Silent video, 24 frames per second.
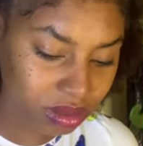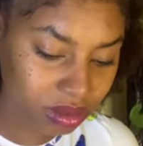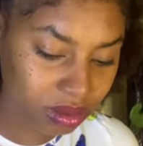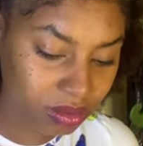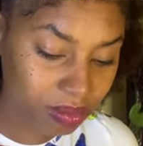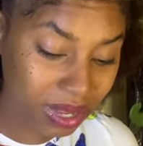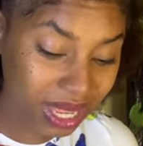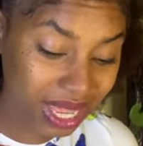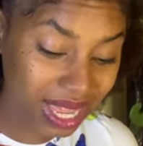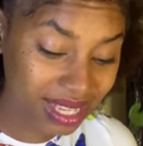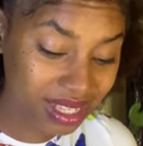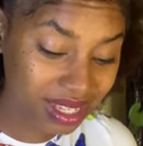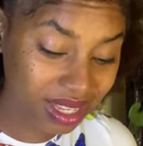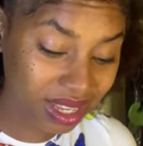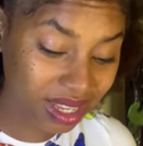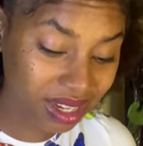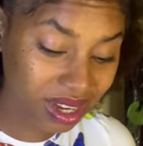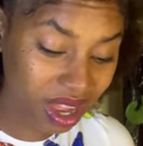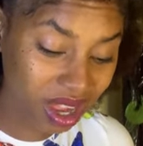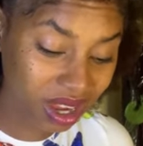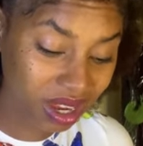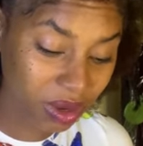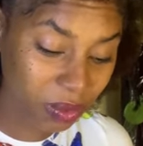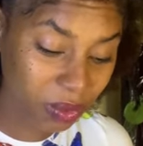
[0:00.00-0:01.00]
I'm getting your
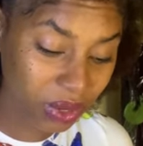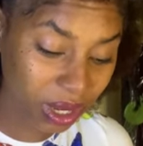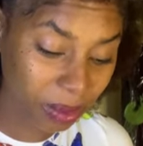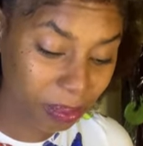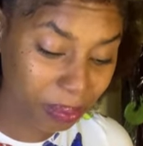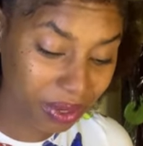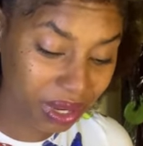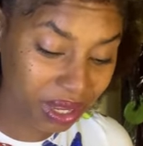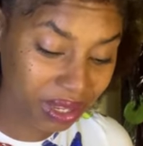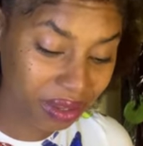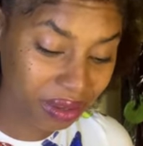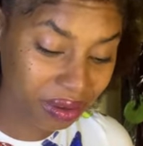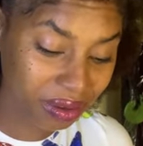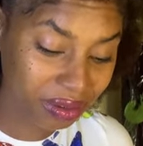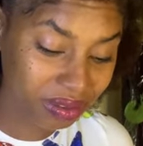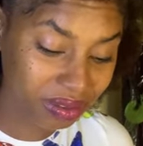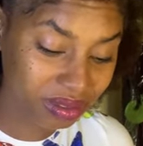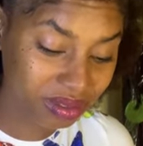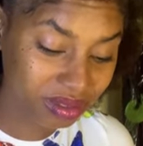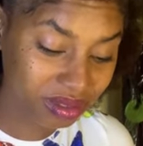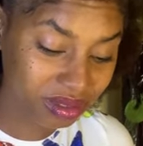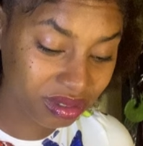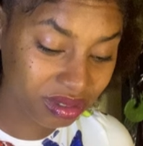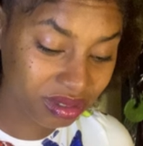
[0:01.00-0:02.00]
dog away from you.
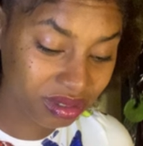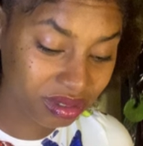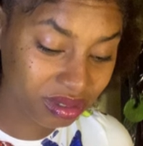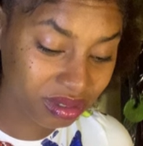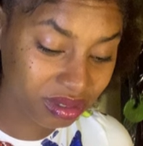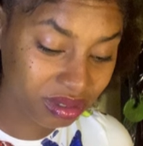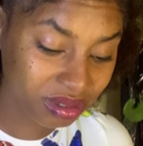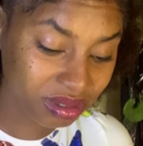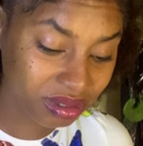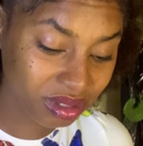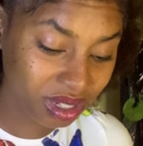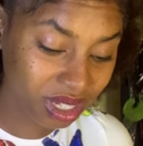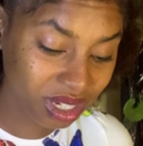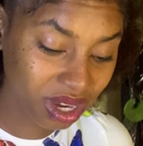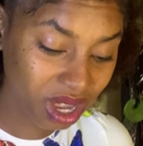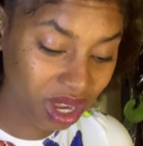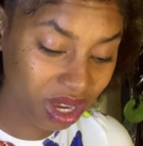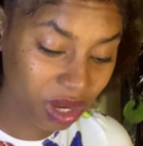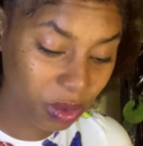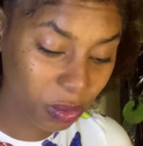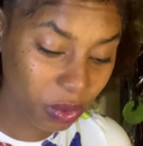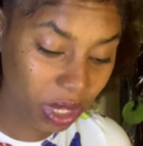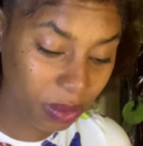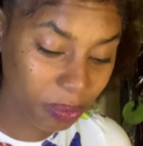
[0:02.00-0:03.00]
Your dog
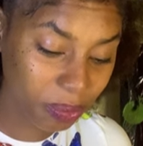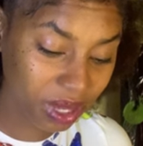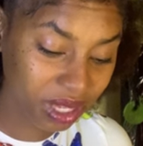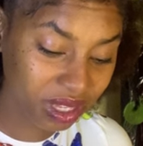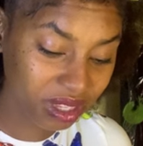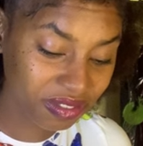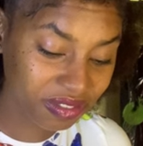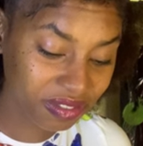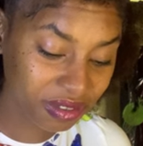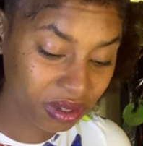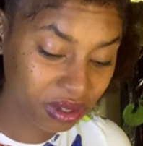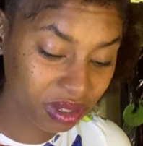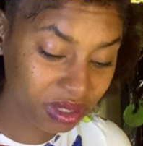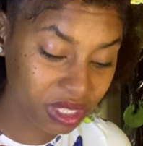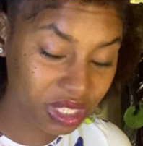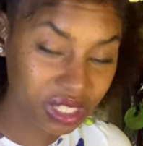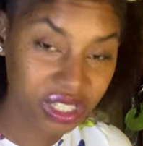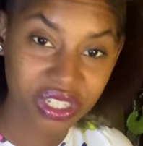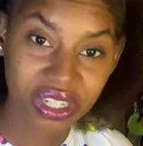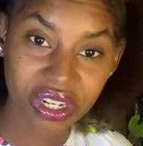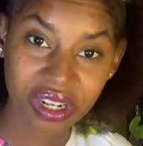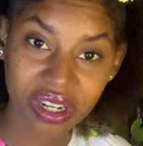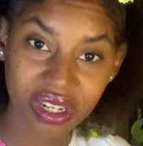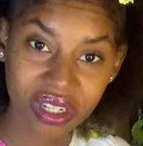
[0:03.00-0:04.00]
away from you for go to
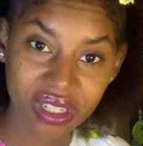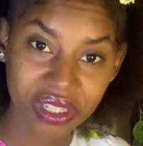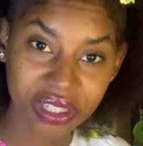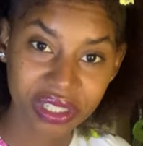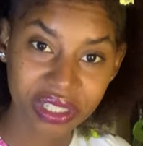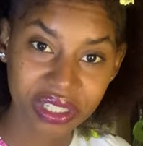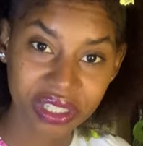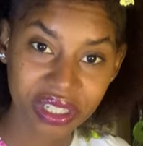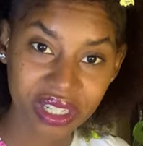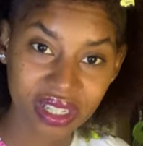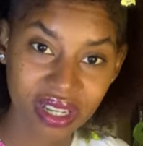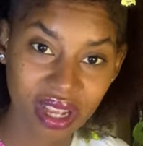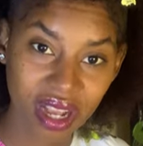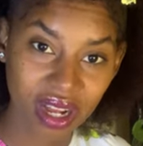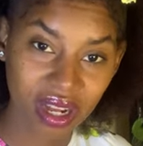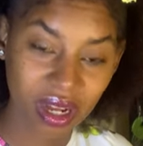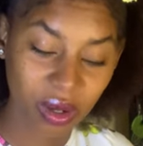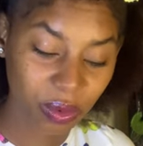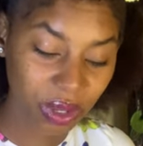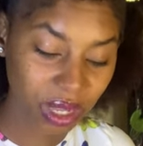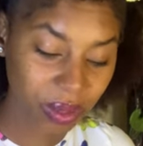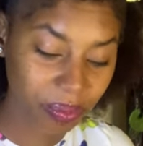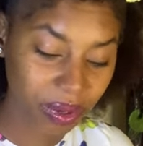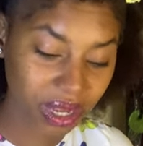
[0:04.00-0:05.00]
church. Your dog
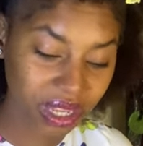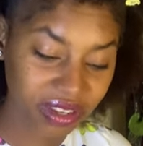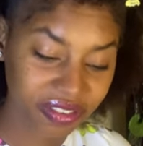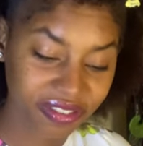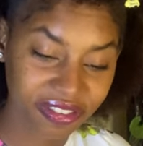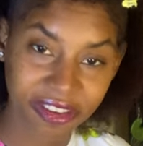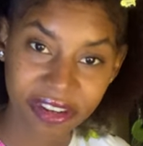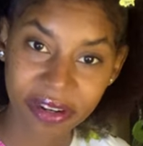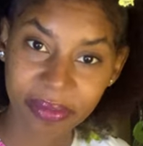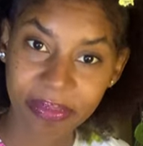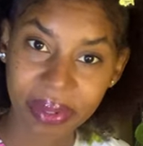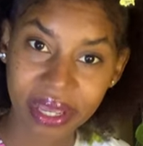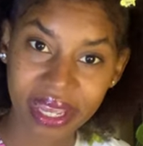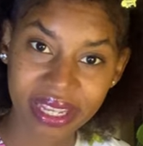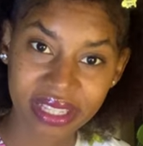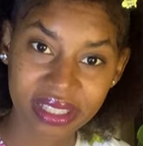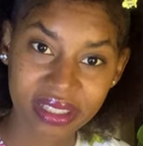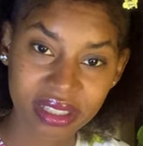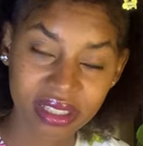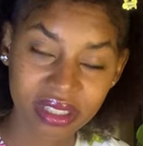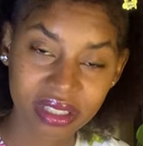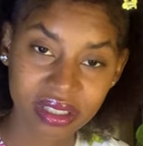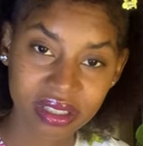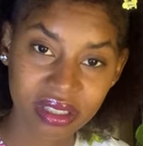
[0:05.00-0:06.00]
away from you for
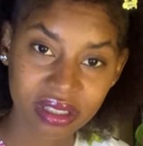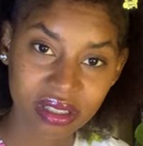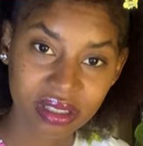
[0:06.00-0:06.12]
repent.